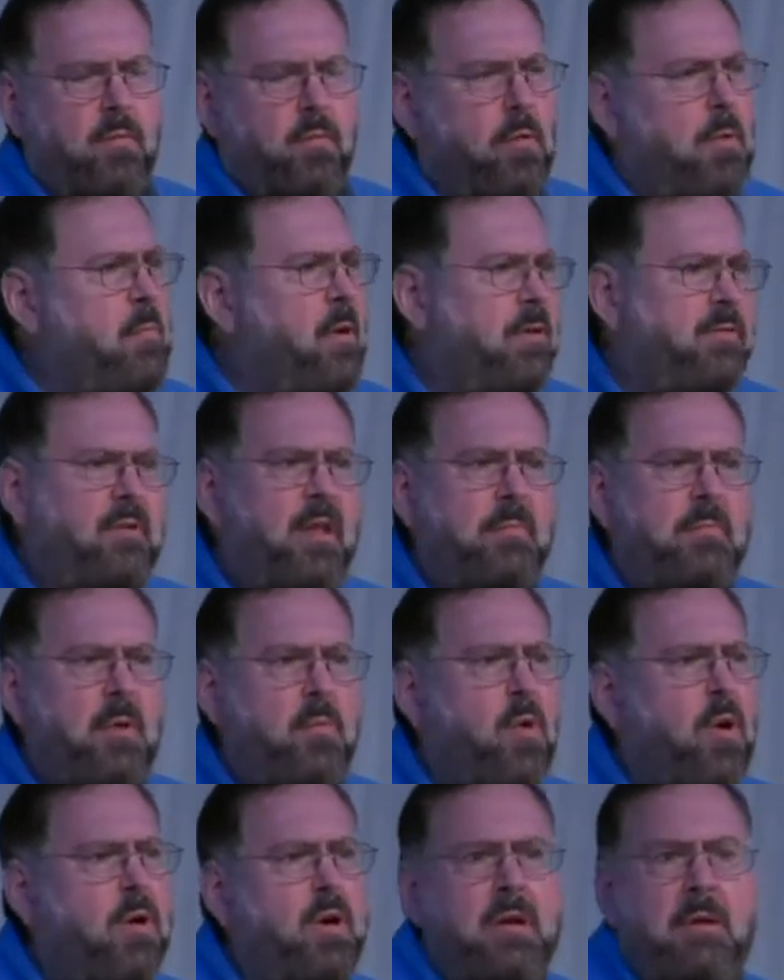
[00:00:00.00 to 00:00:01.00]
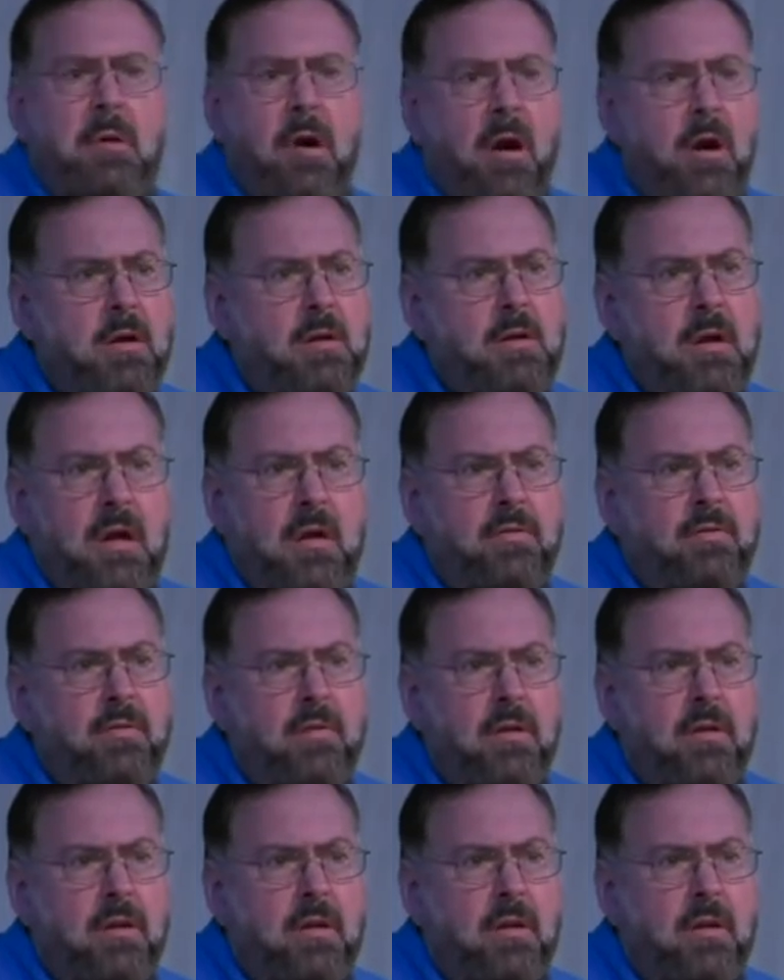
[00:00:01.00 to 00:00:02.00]
we must not be working hard
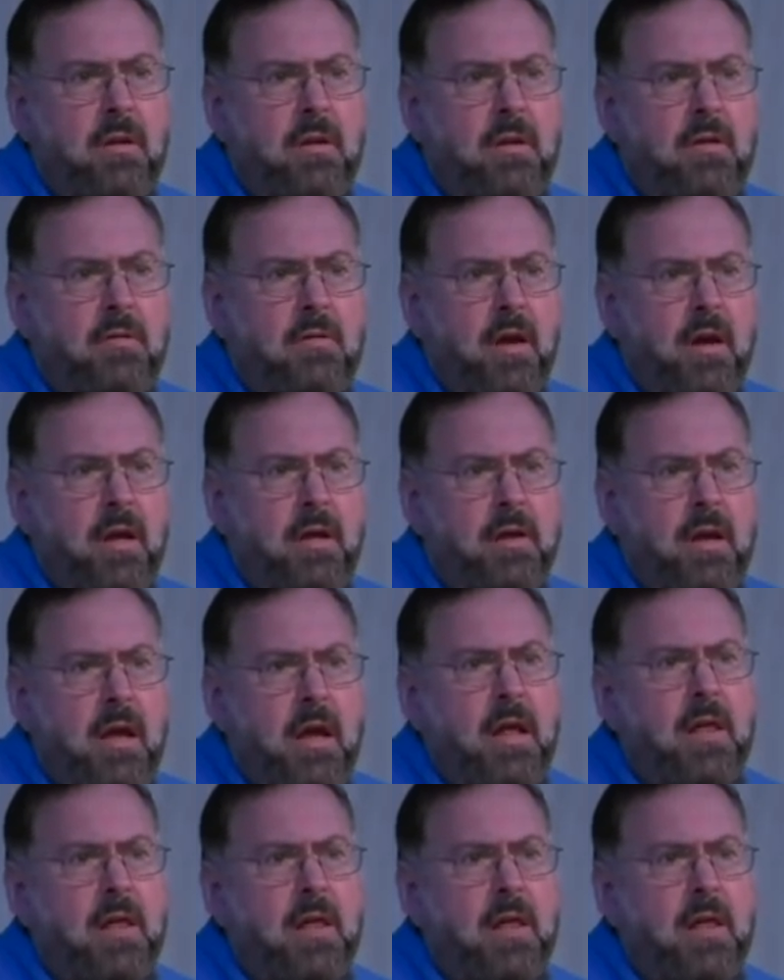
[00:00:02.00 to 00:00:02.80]
enough, right?